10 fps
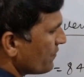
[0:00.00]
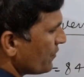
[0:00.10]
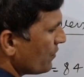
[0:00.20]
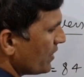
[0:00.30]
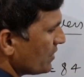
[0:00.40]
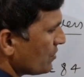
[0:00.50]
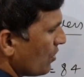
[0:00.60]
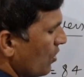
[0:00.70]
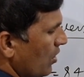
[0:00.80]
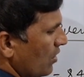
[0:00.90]
If you
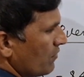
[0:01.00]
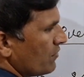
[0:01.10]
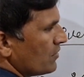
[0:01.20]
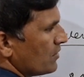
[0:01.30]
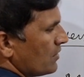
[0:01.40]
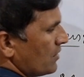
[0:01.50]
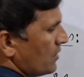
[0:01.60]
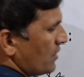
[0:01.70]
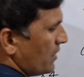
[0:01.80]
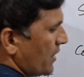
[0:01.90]
dissolve
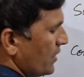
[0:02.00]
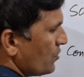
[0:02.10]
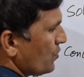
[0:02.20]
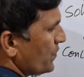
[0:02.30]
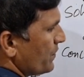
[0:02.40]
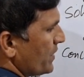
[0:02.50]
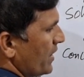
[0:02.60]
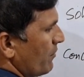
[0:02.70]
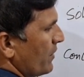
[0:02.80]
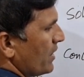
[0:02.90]
in
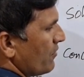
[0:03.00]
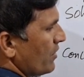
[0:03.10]
250 ml,